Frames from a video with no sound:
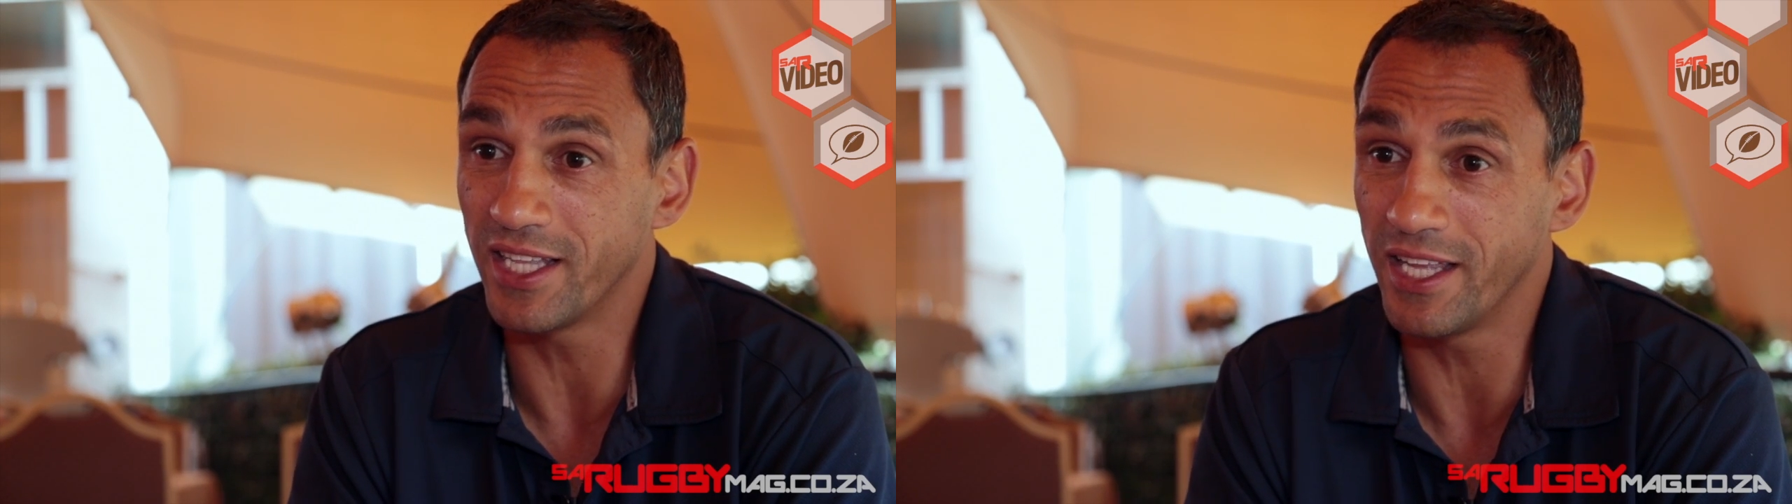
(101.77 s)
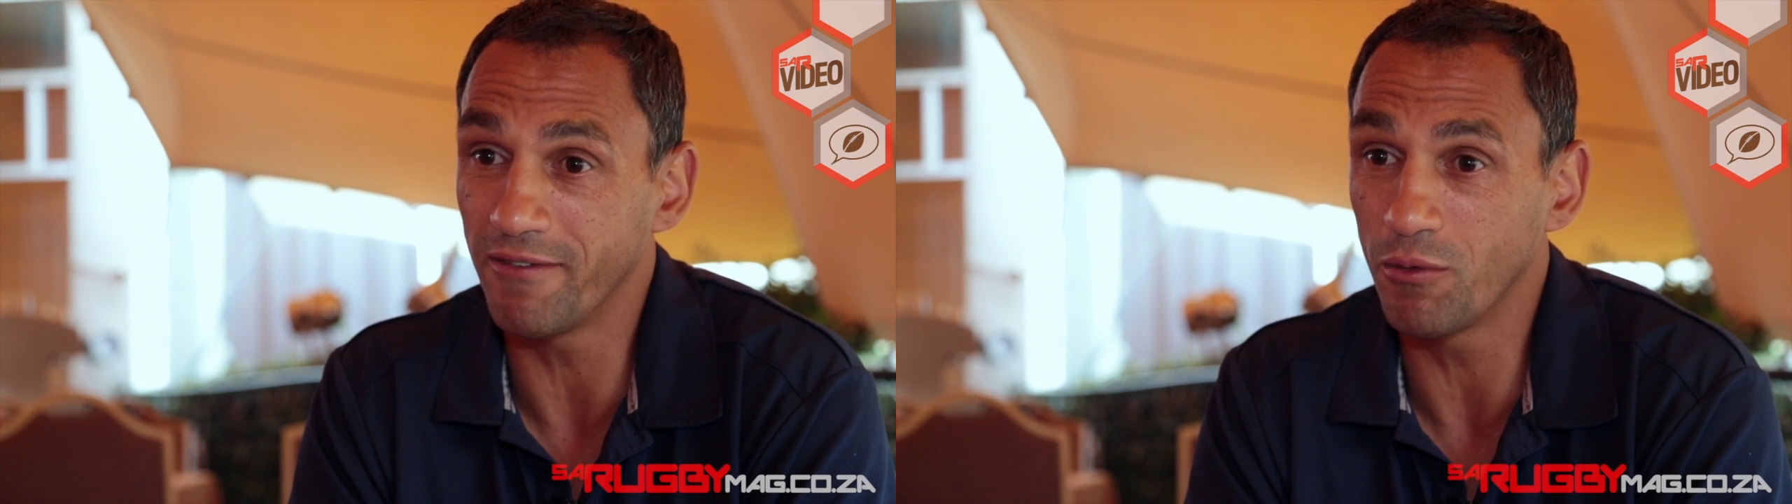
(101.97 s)

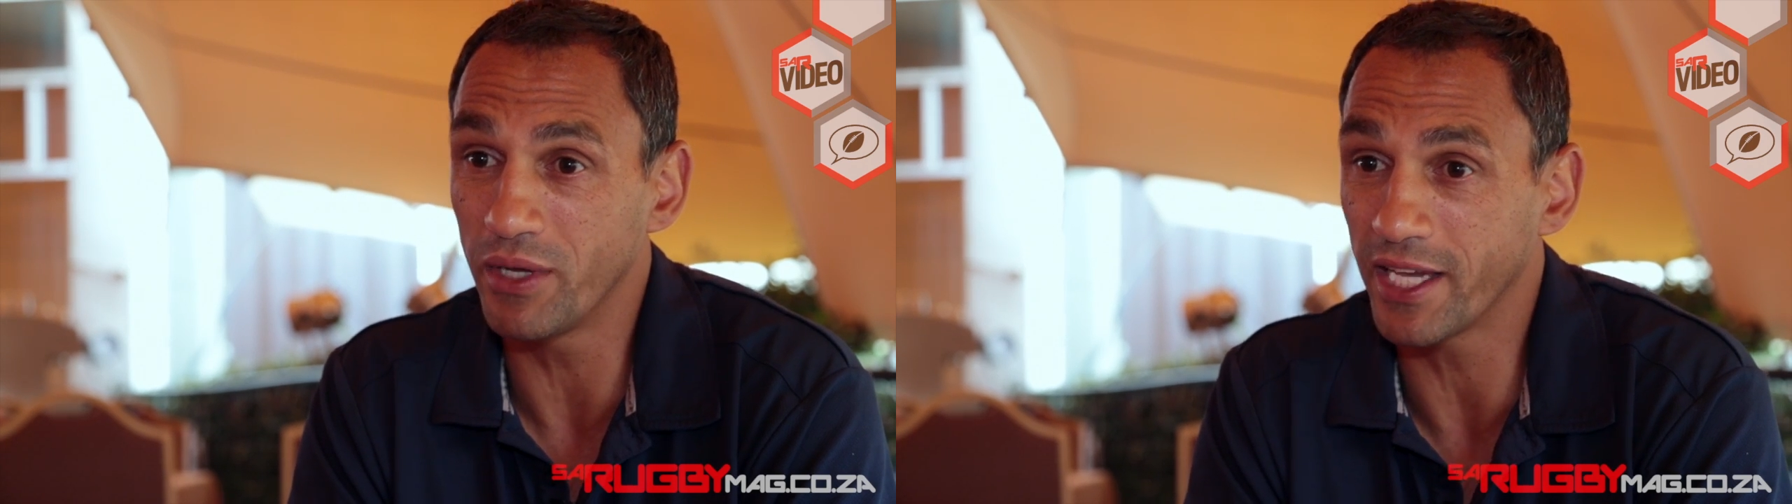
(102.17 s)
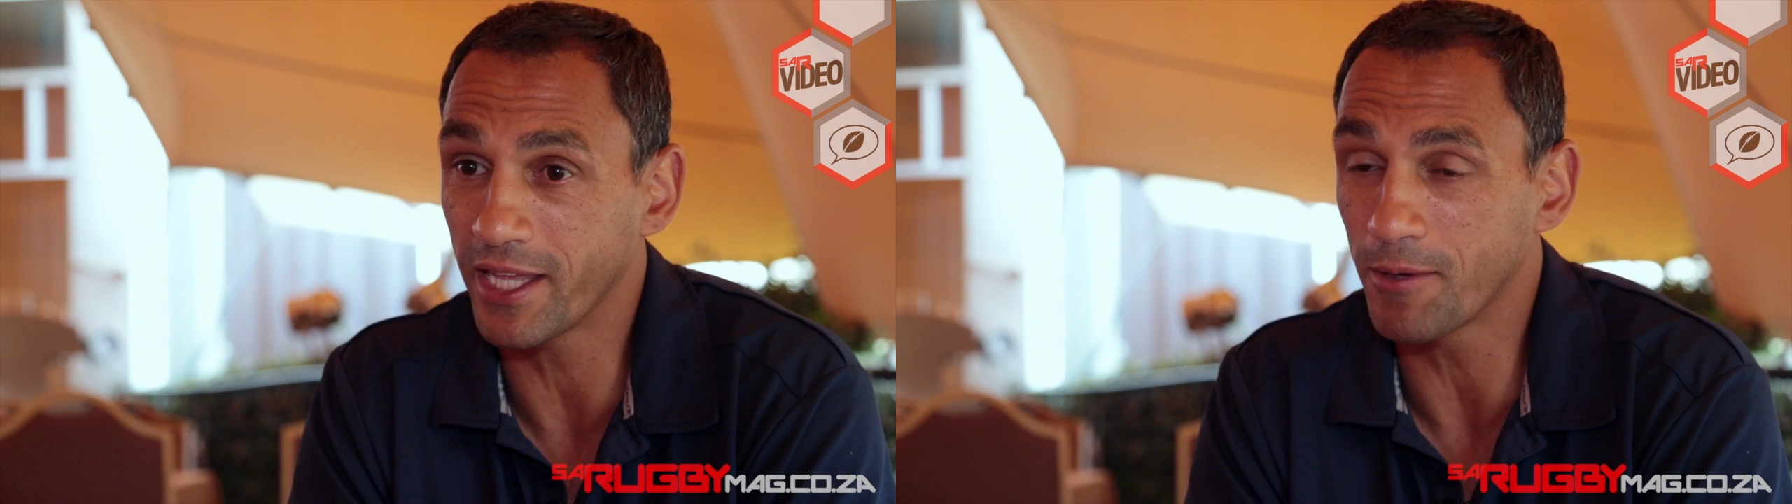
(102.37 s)
the level
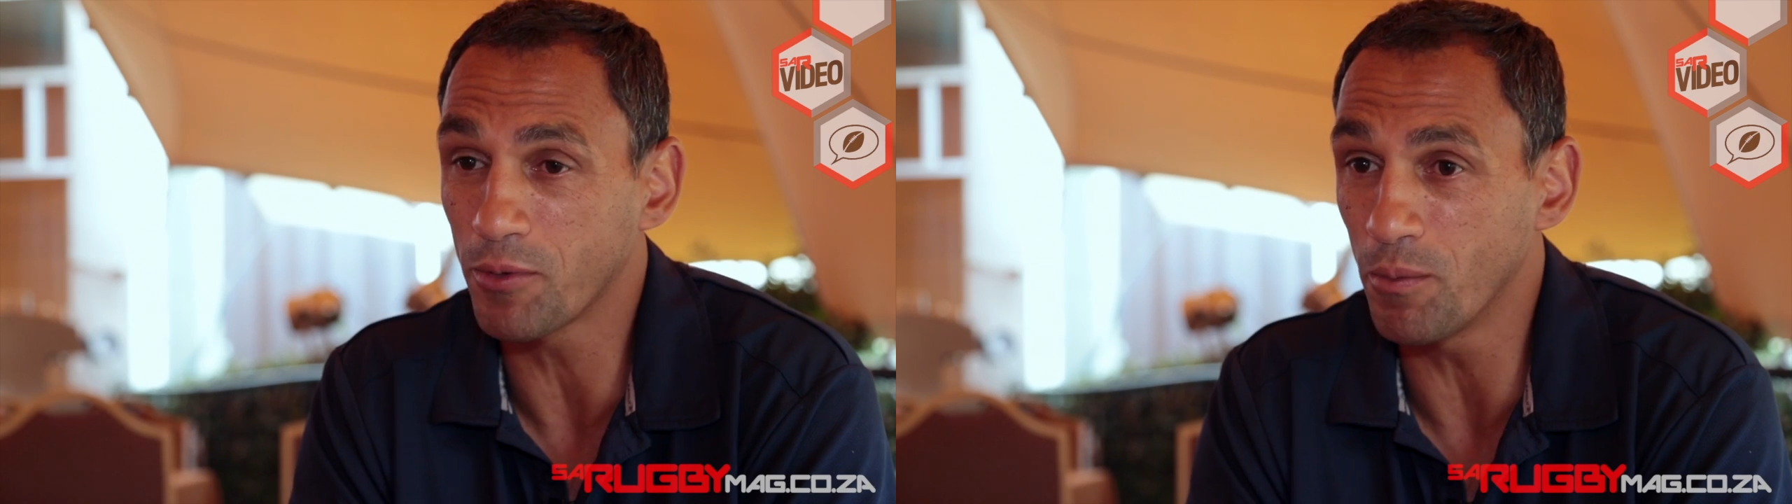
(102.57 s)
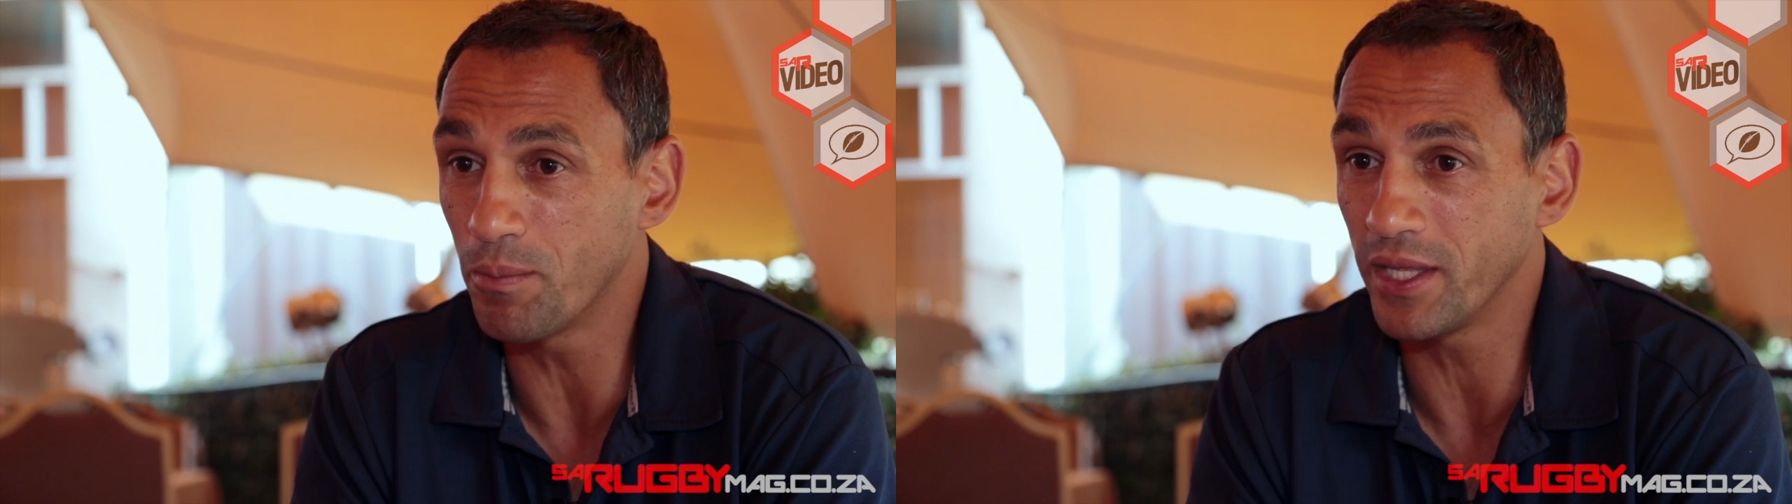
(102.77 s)
where they can
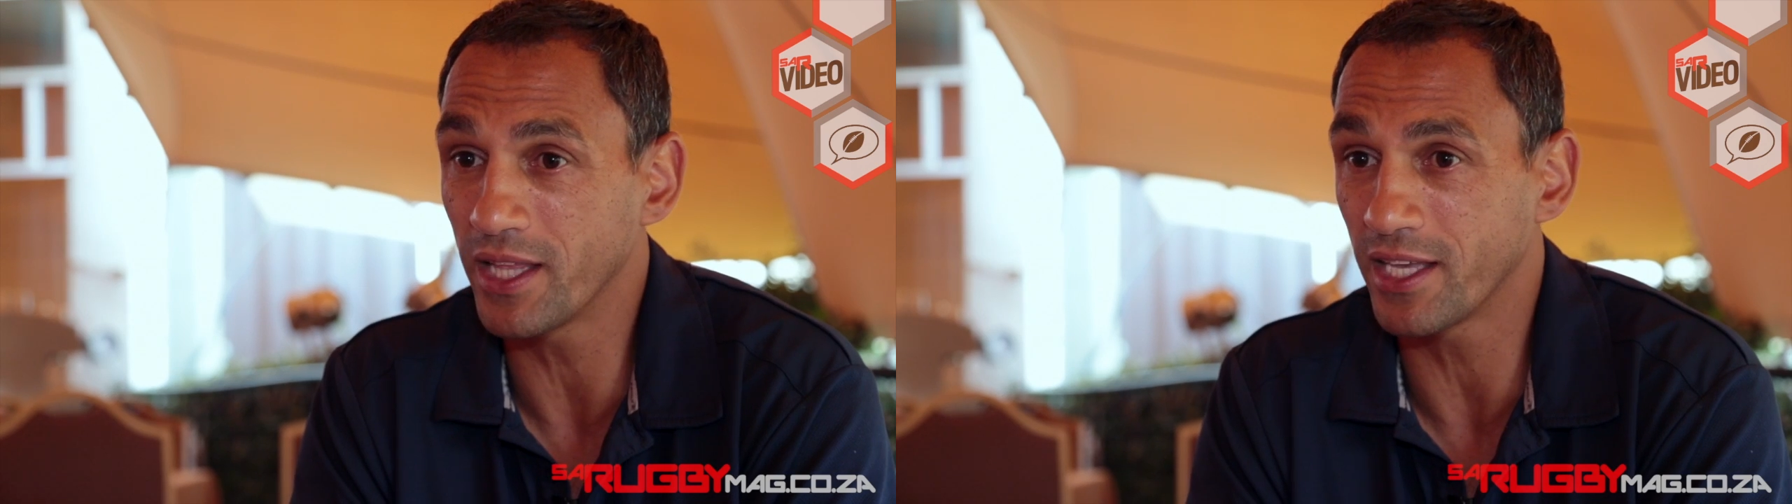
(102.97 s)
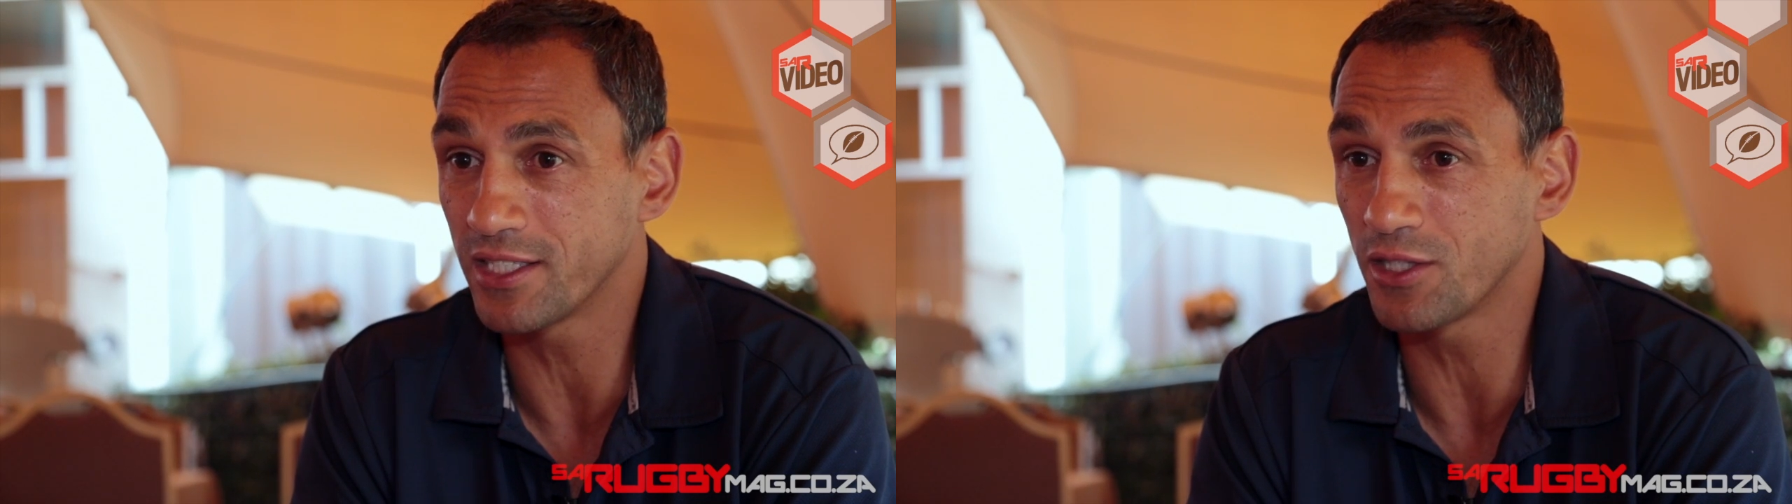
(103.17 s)

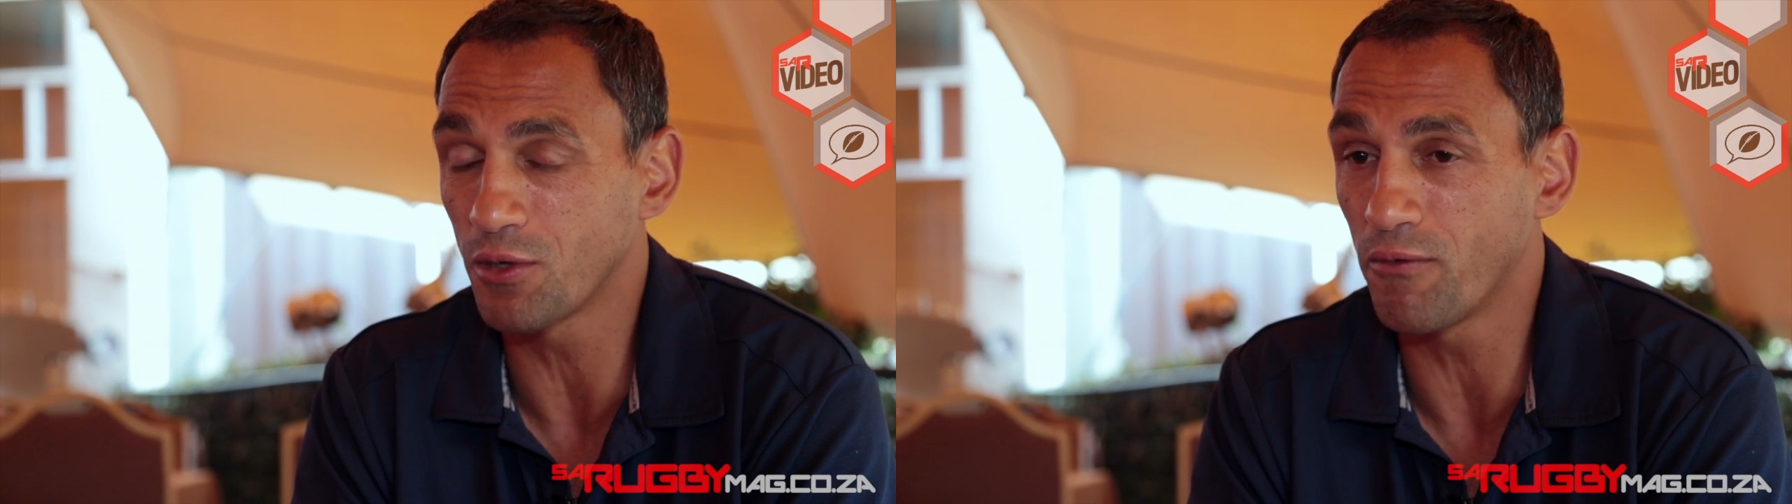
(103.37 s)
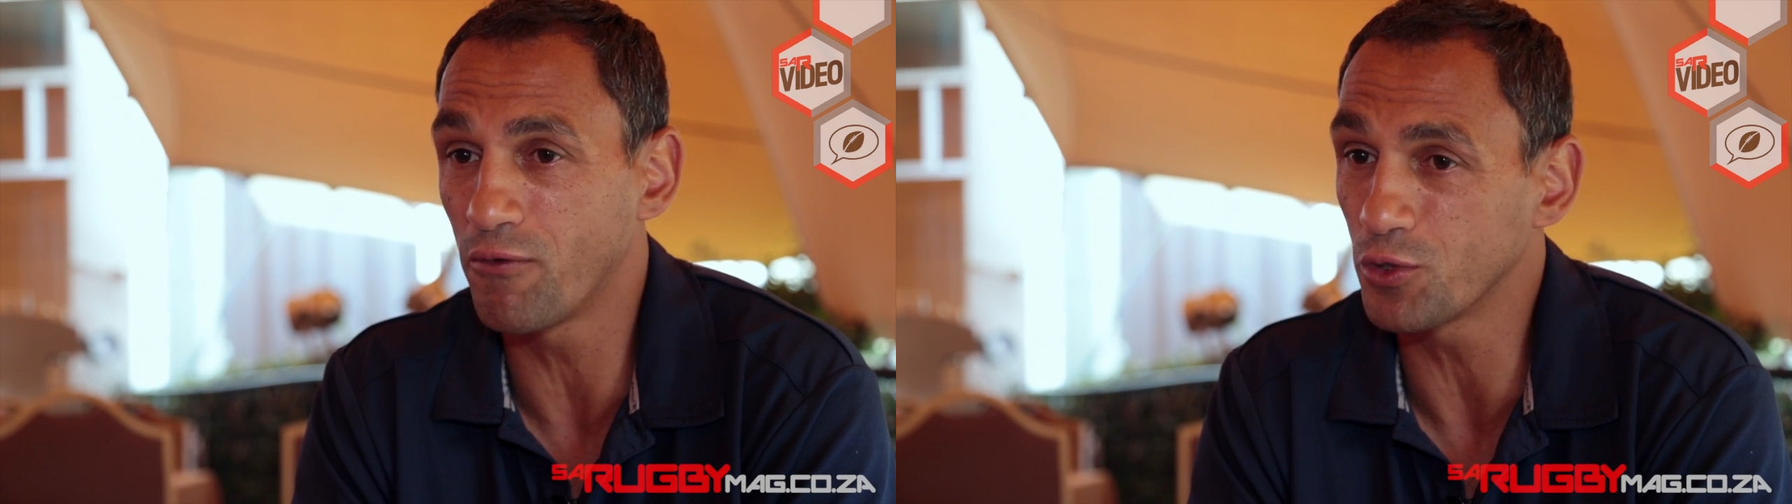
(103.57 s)
compete against the
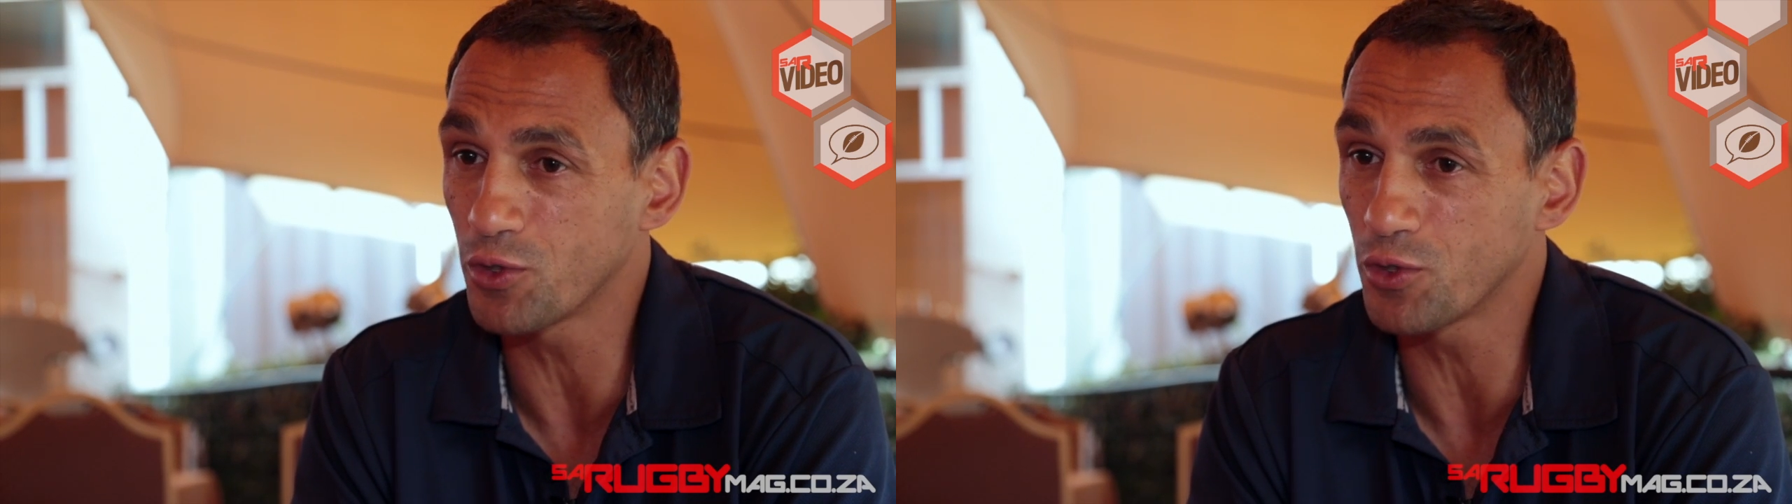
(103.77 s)
top four,